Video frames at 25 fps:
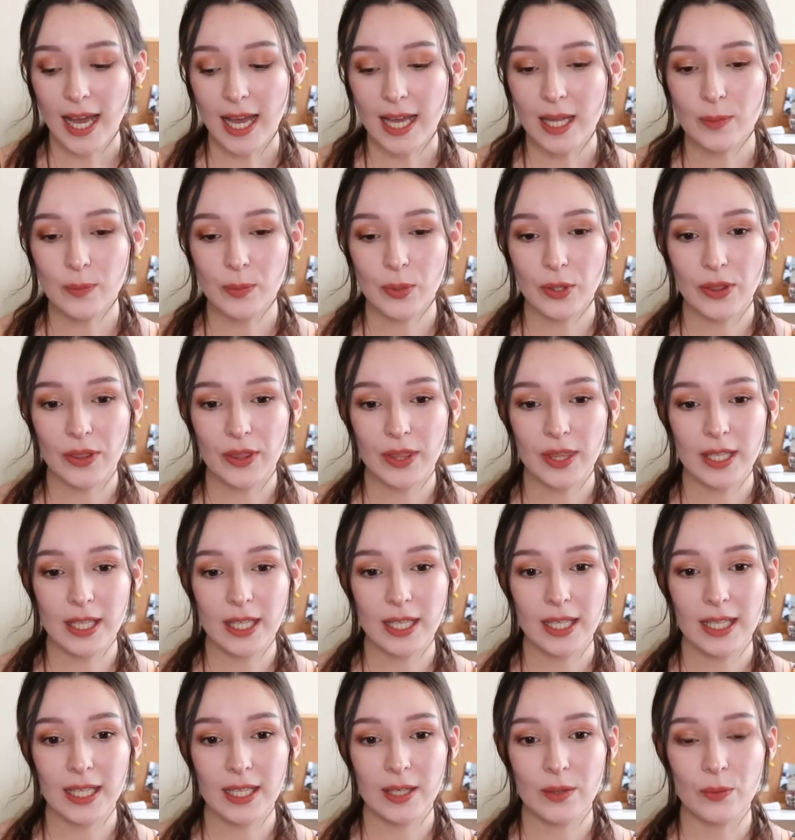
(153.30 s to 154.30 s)
I bought
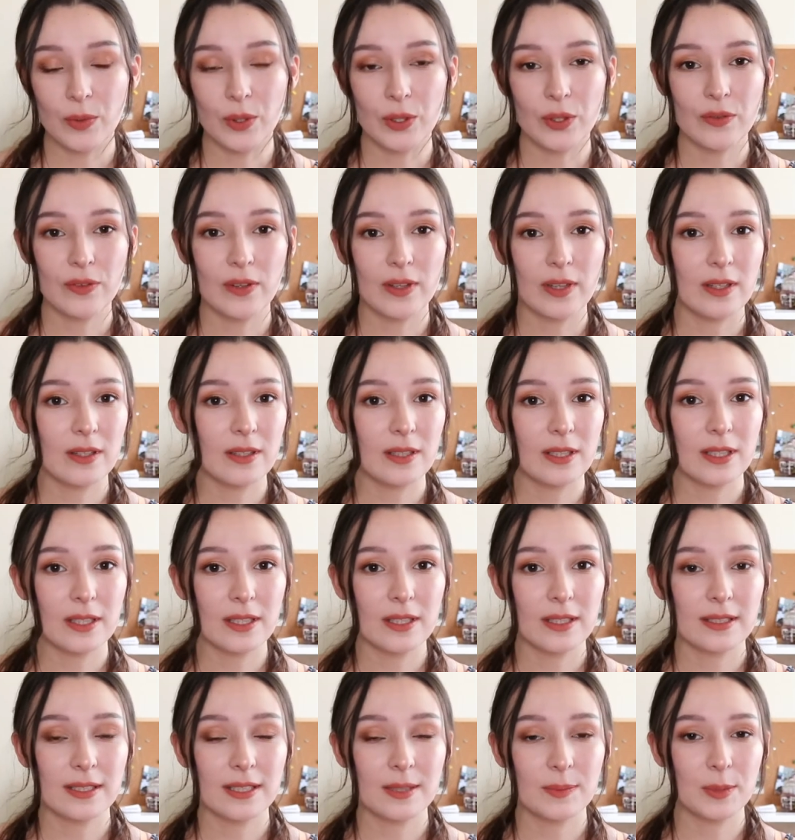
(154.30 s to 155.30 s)
the one of
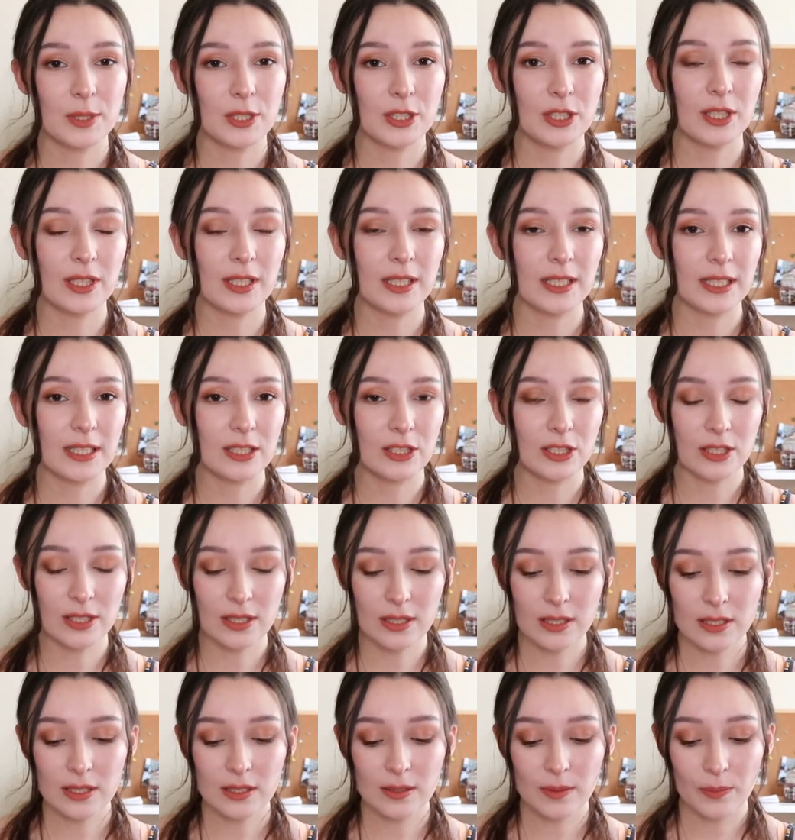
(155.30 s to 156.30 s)
their special
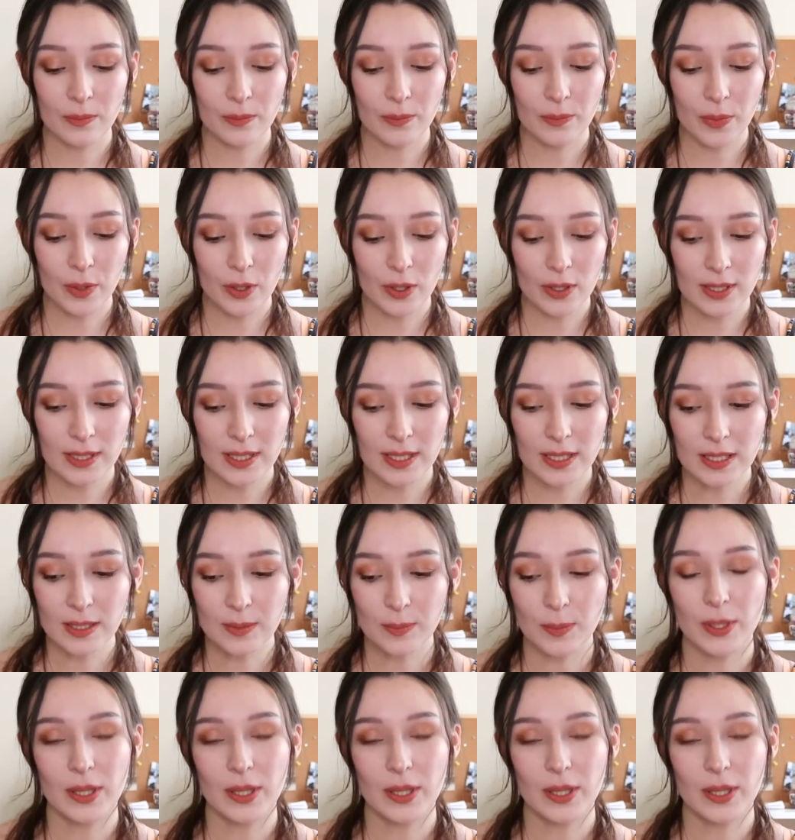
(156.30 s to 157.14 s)
edition boxes,